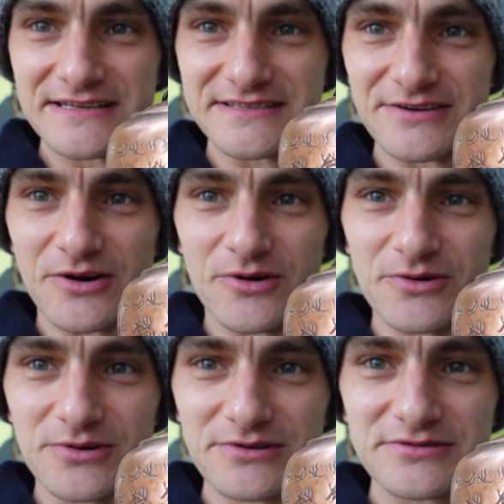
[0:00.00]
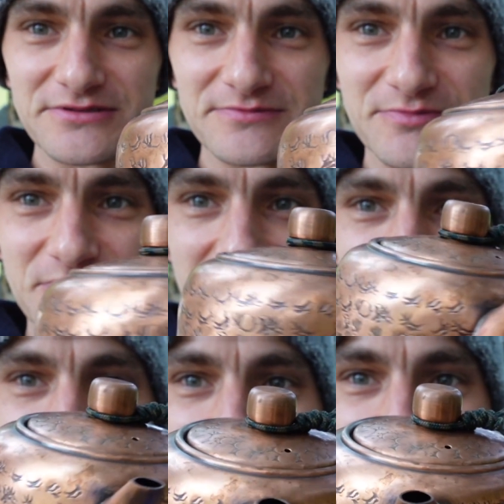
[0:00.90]
It's an old
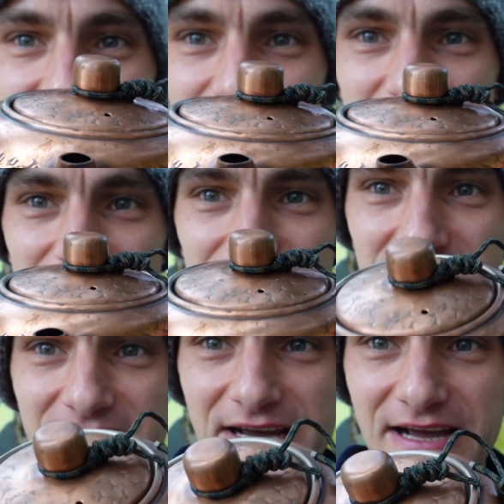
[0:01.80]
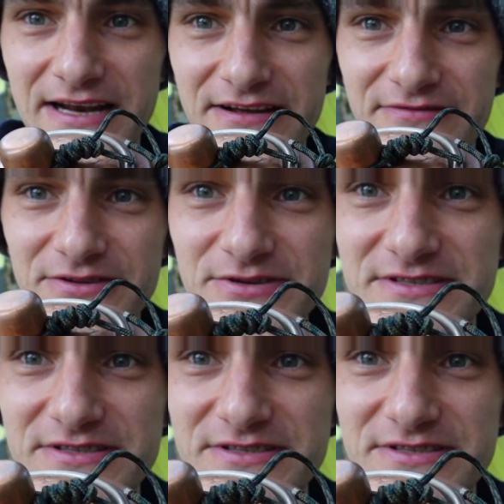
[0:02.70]
bronze teapot, and I've used